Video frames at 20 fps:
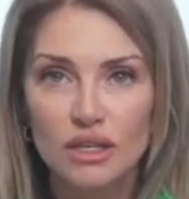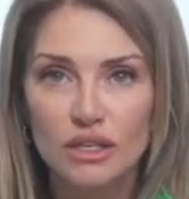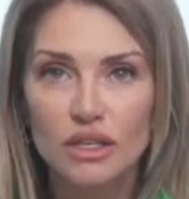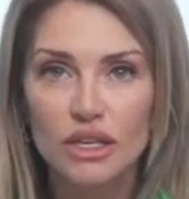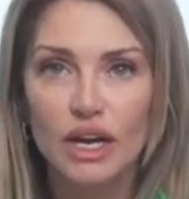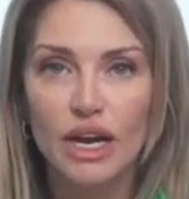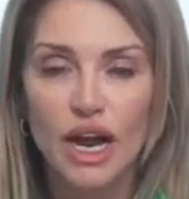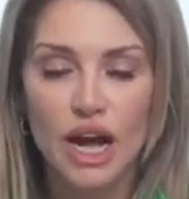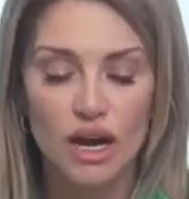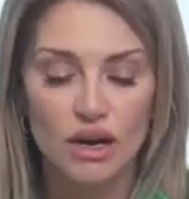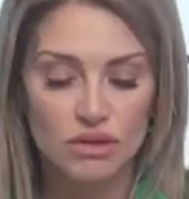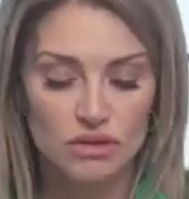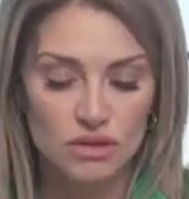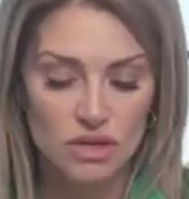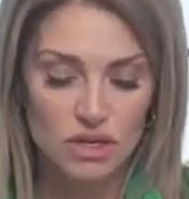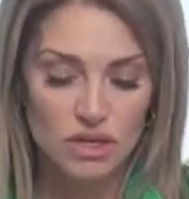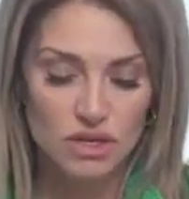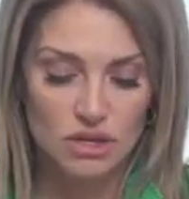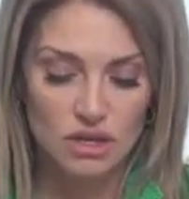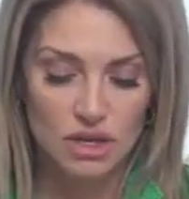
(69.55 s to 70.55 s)
You know
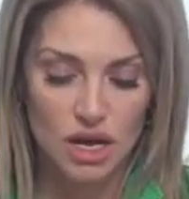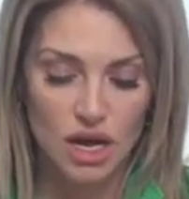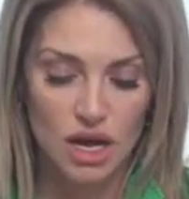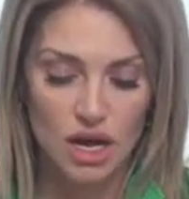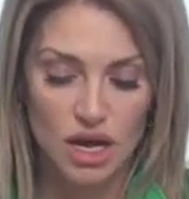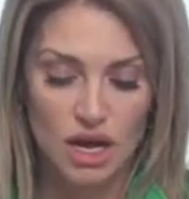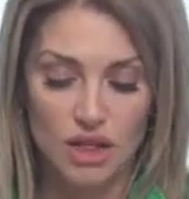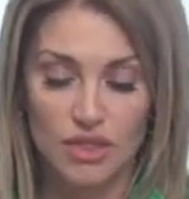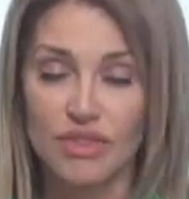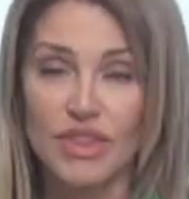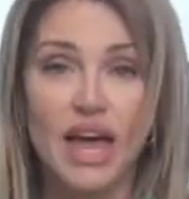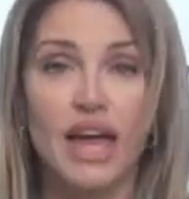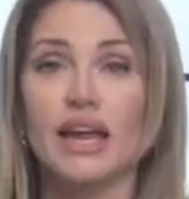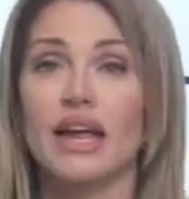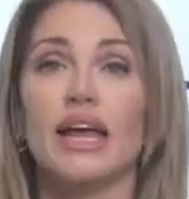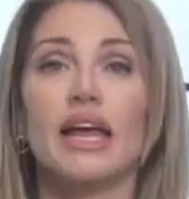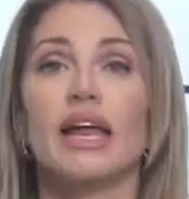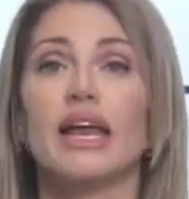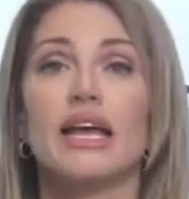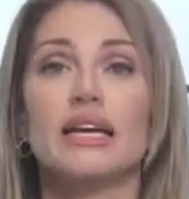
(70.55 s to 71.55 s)
uh,
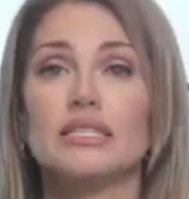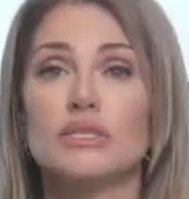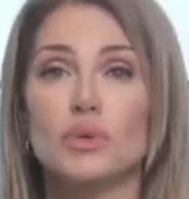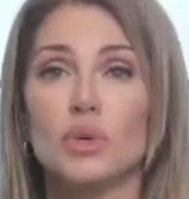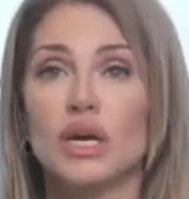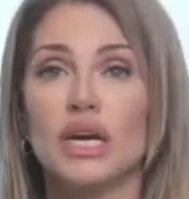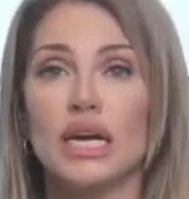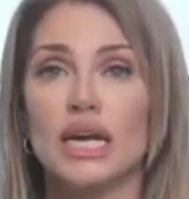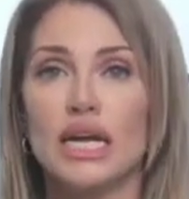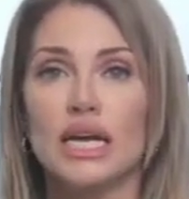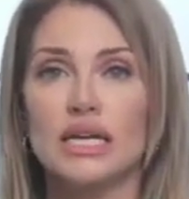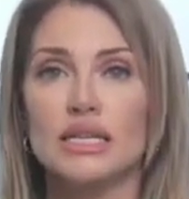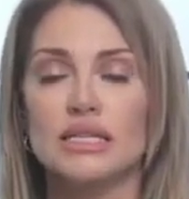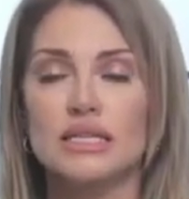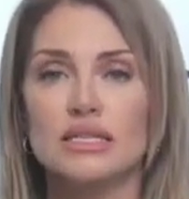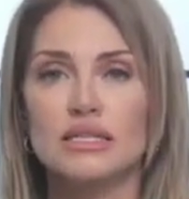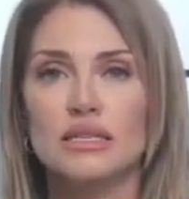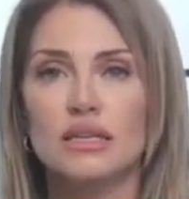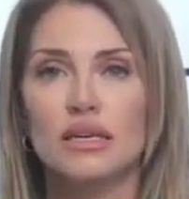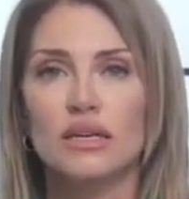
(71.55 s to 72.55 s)
that it is what it
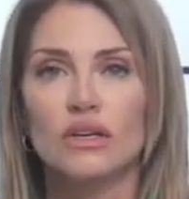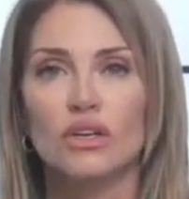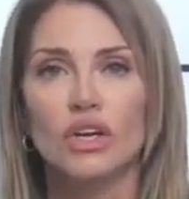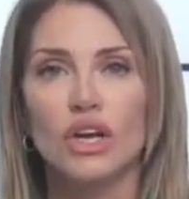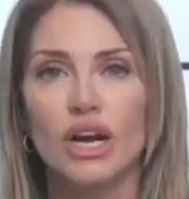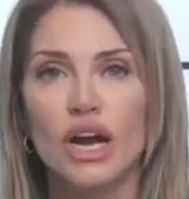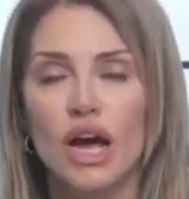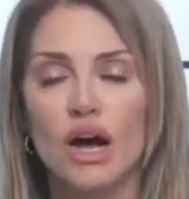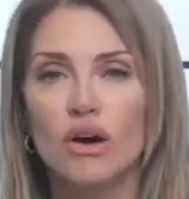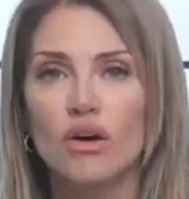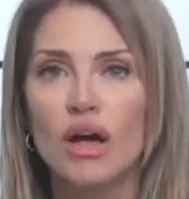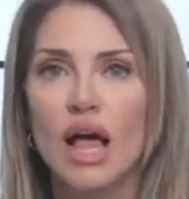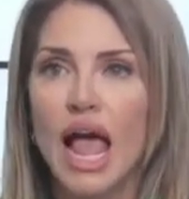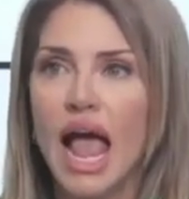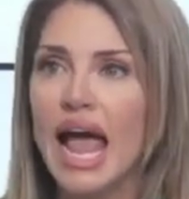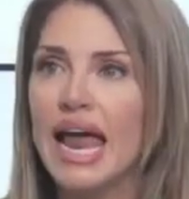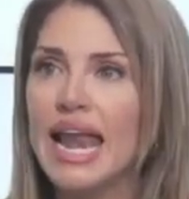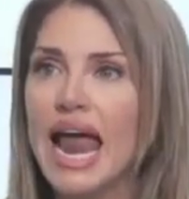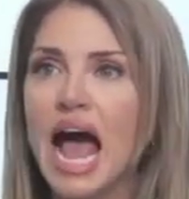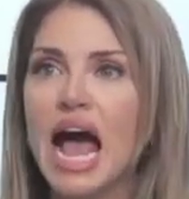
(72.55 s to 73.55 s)
is. You know.
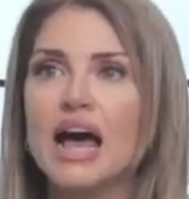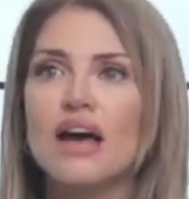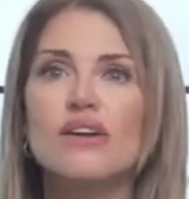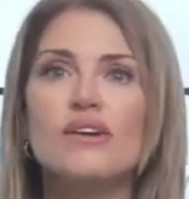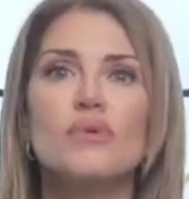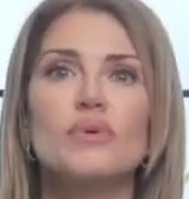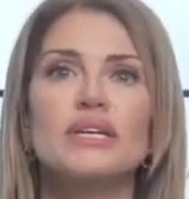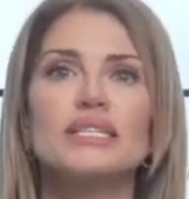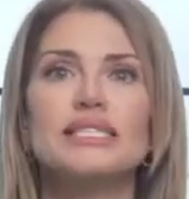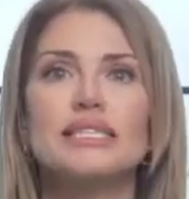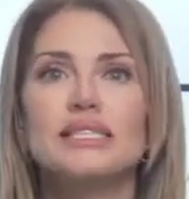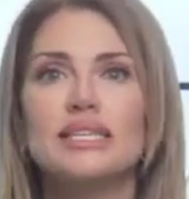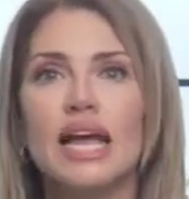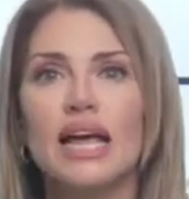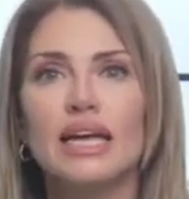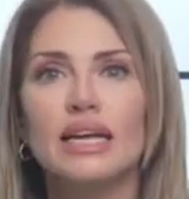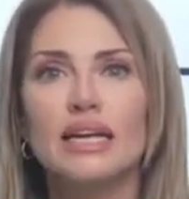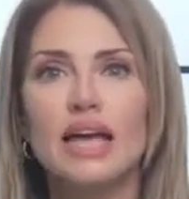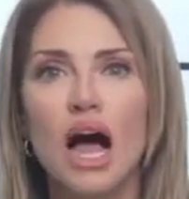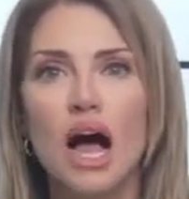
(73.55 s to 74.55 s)
And how do we
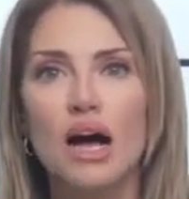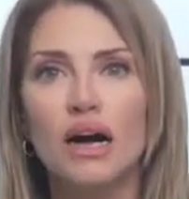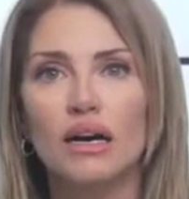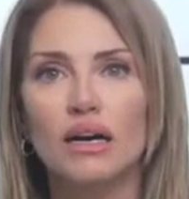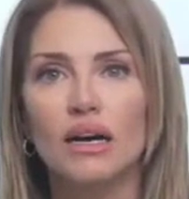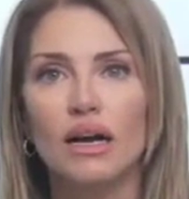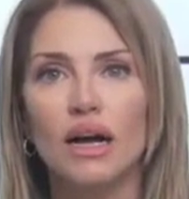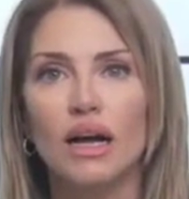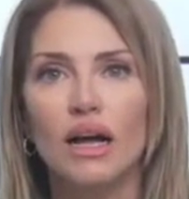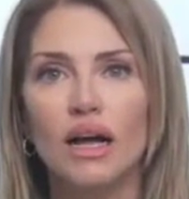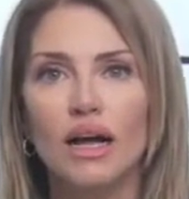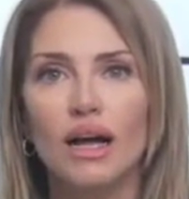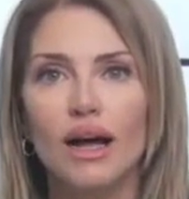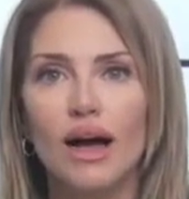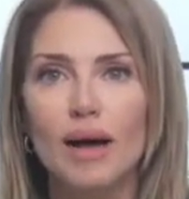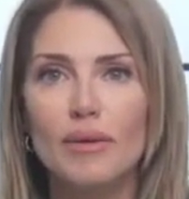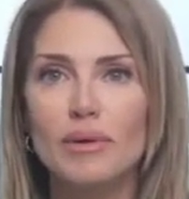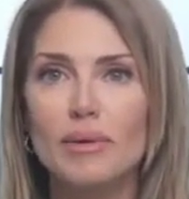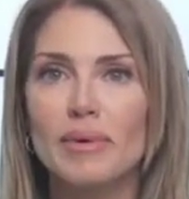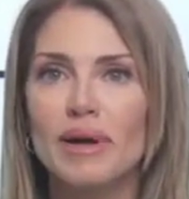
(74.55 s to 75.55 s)
stay young?
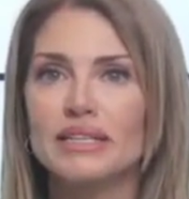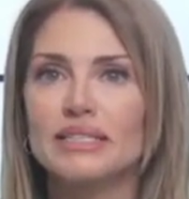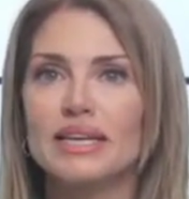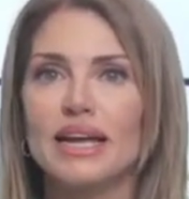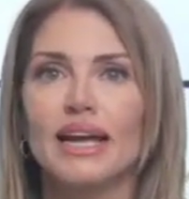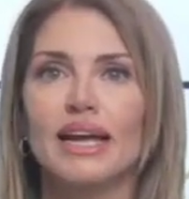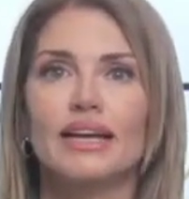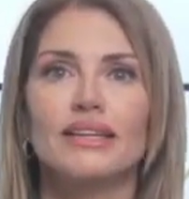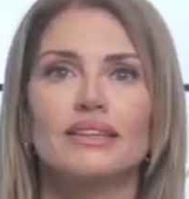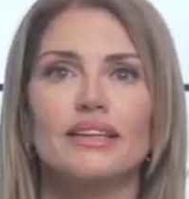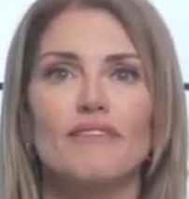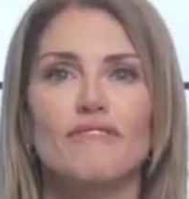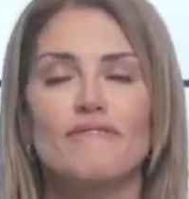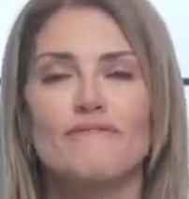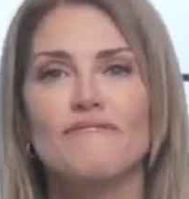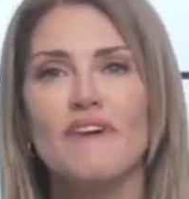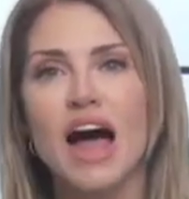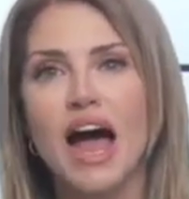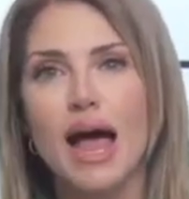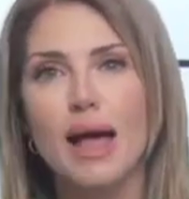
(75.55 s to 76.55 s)
I'm about to hit the
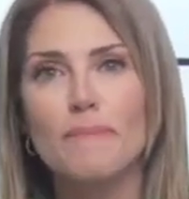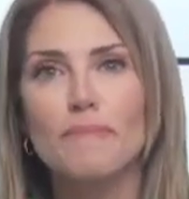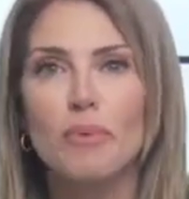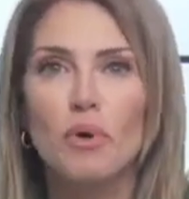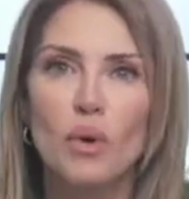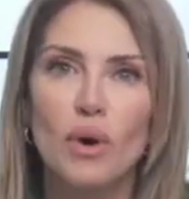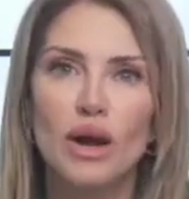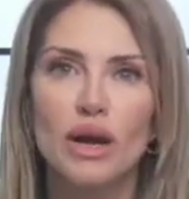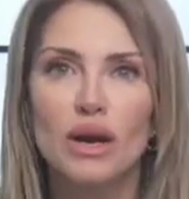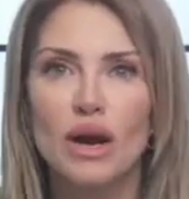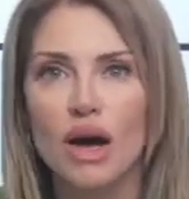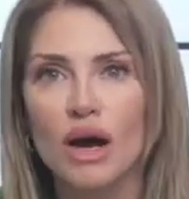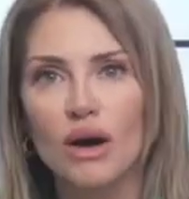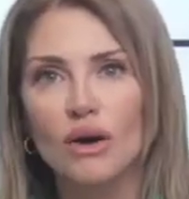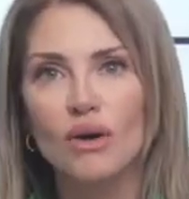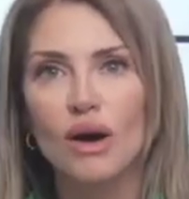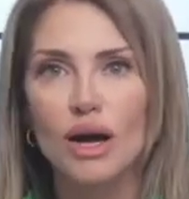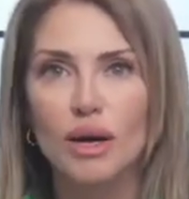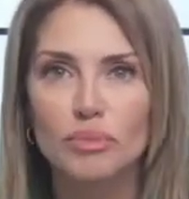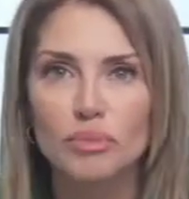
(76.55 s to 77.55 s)
5.0
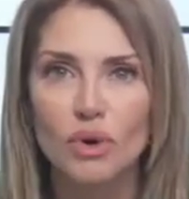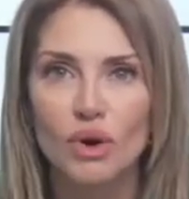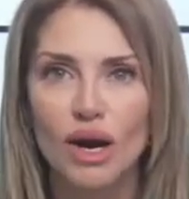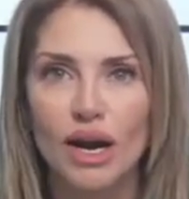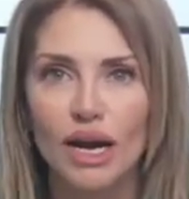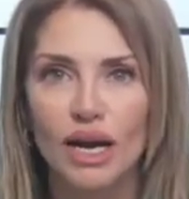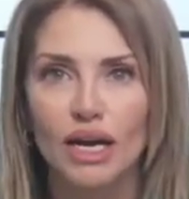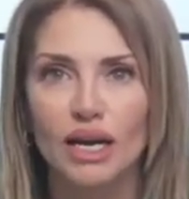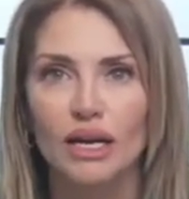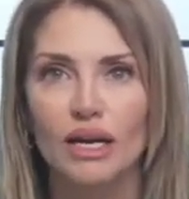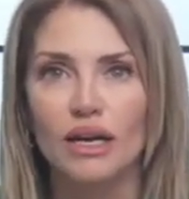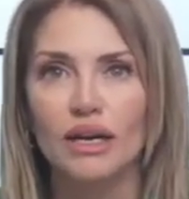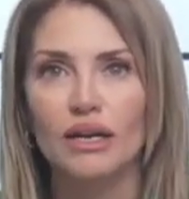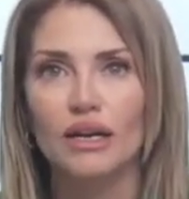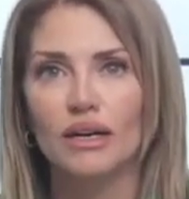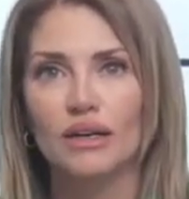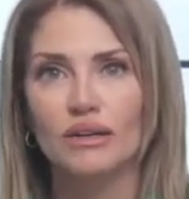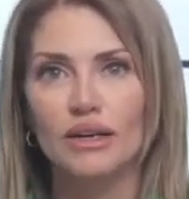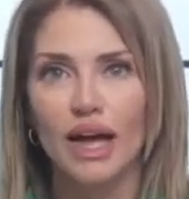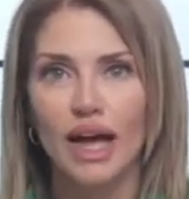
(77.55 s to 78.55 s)
upgrade.
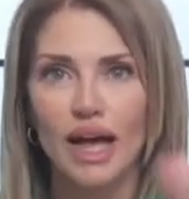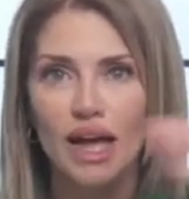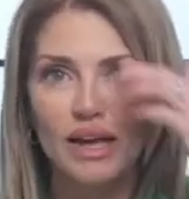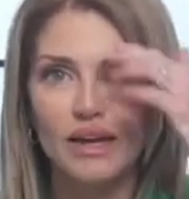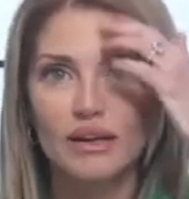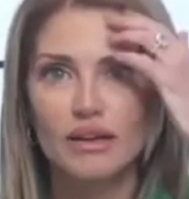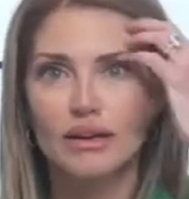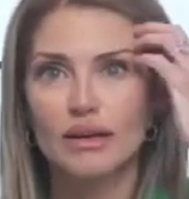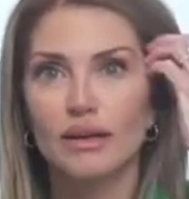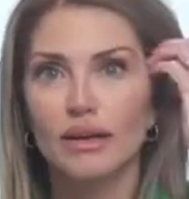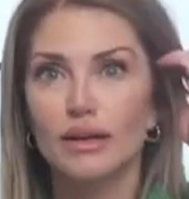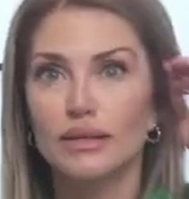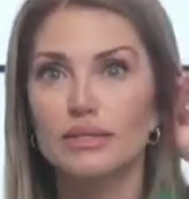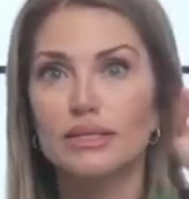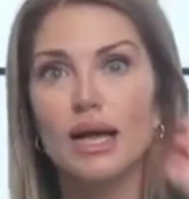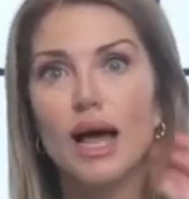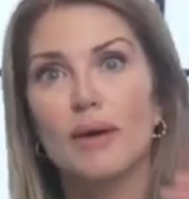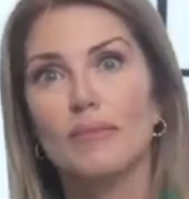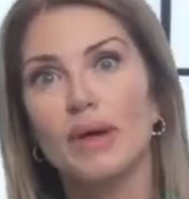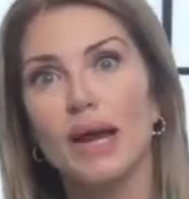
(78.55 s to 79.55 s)
Okay. It's
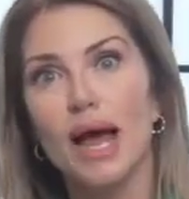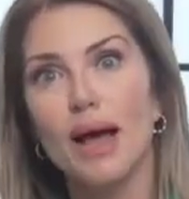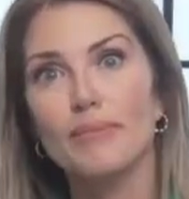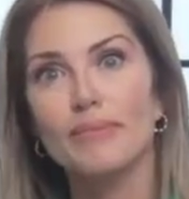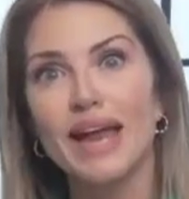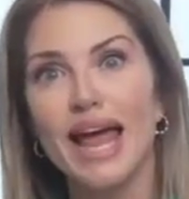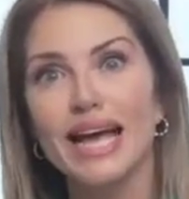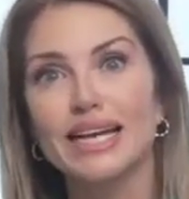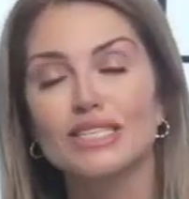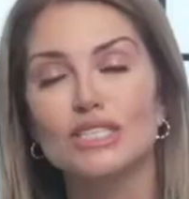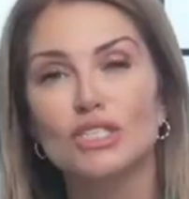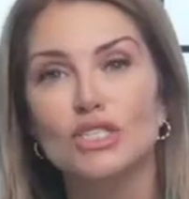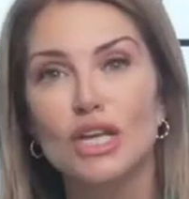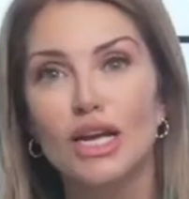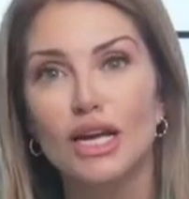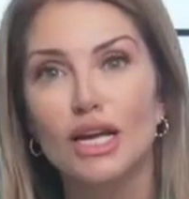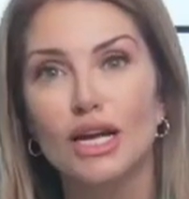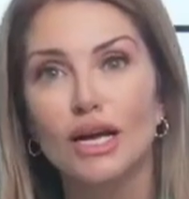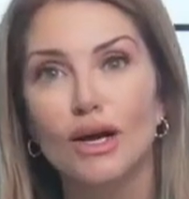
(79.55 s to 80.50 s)
coming up next